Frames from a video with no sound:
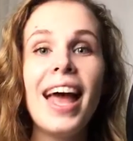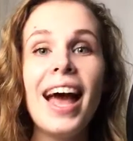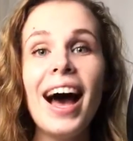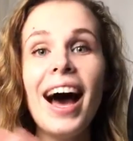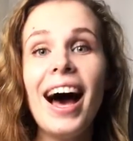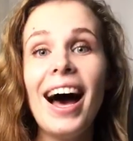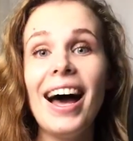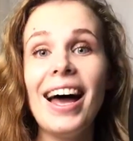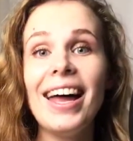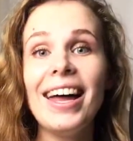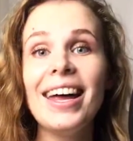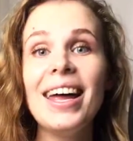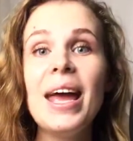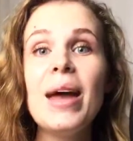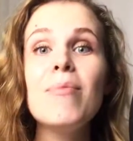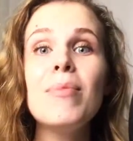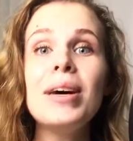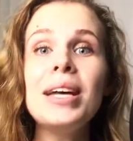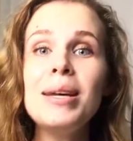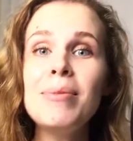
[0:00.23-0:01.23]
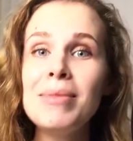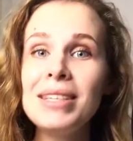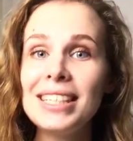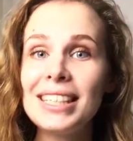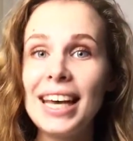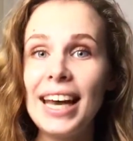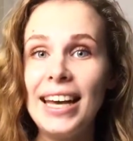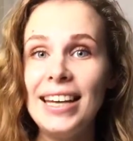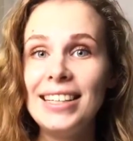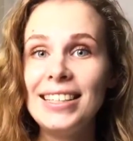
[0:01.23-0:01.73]
Hi, my name is
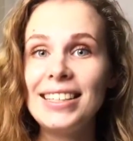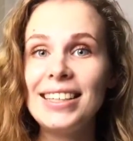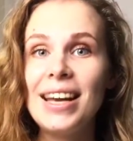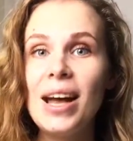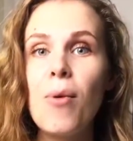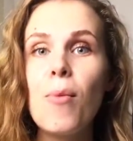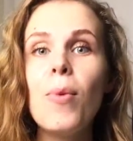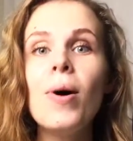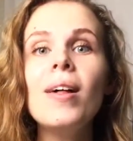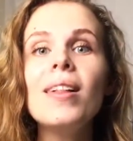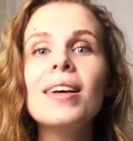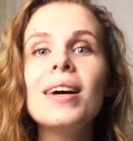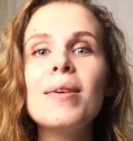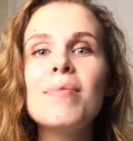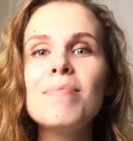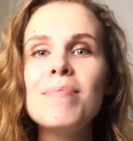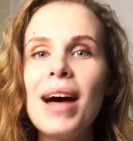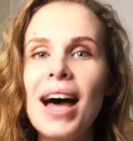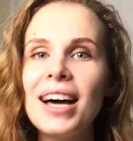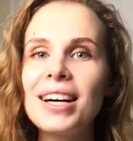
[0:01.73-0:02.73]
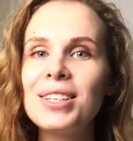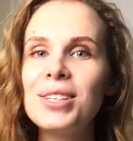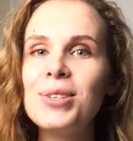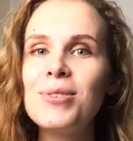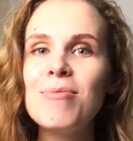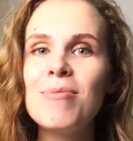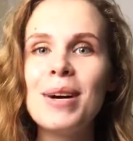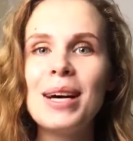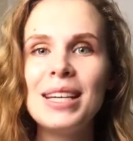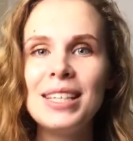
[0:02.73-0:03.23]
Kate. Welcome back to
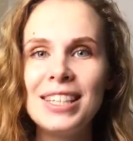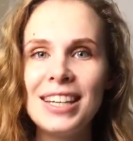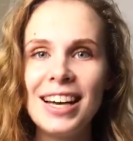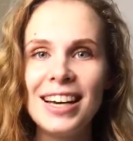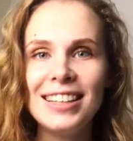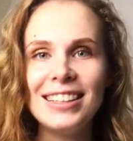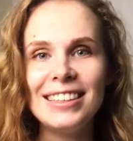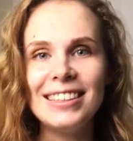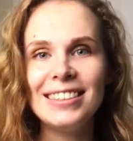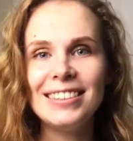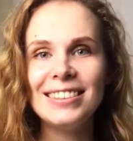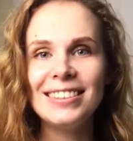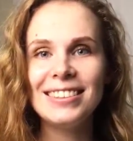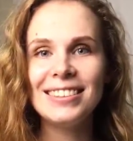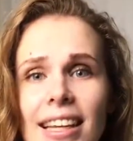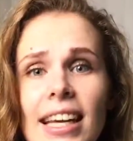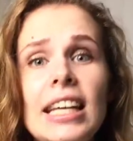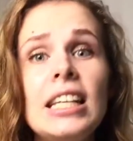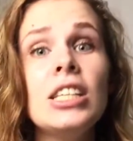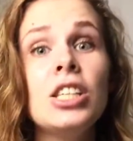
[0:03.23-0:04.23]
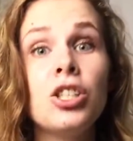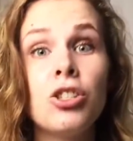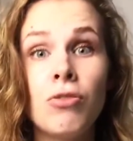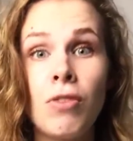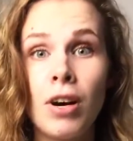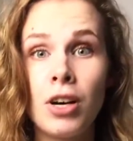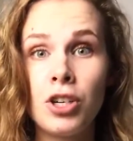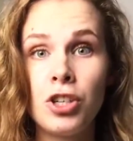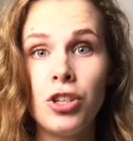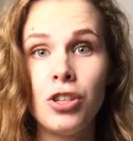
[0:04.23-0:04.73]
my channel.
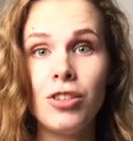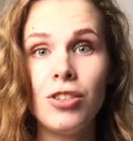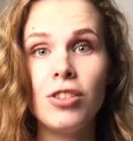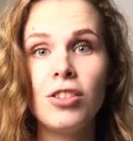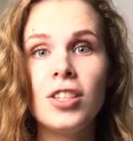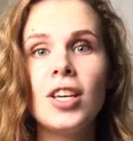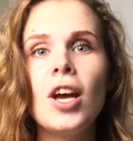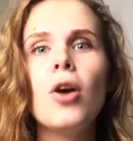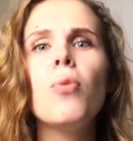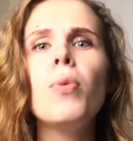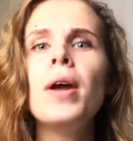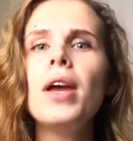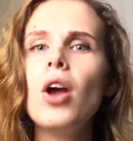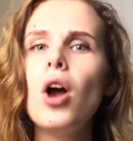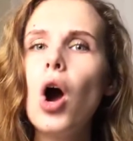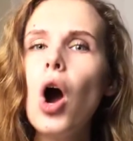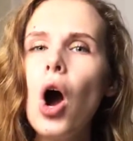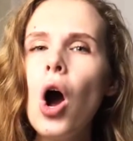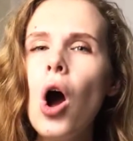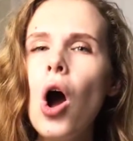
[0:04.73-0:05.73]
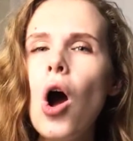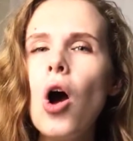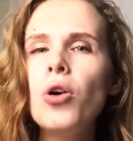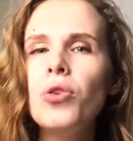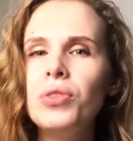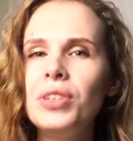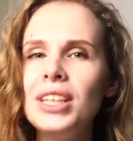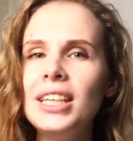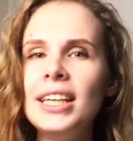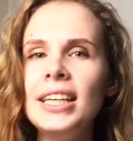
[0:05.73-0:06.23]
Instructions. We
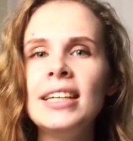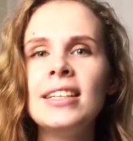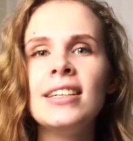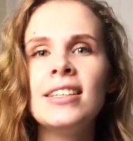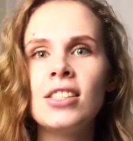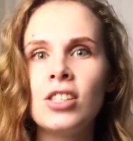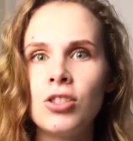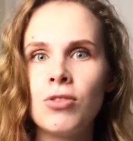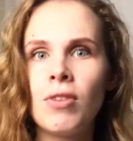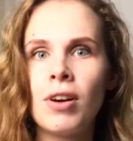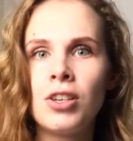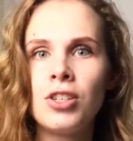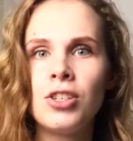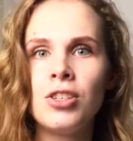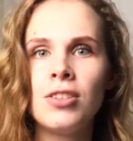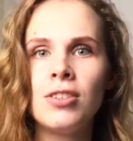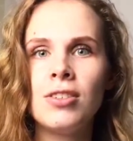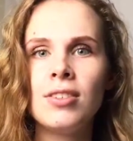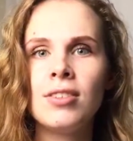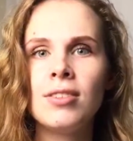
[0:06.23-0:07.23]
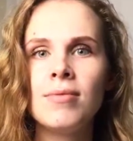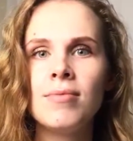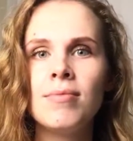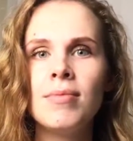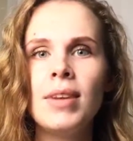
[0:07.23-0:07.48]
all need instructions.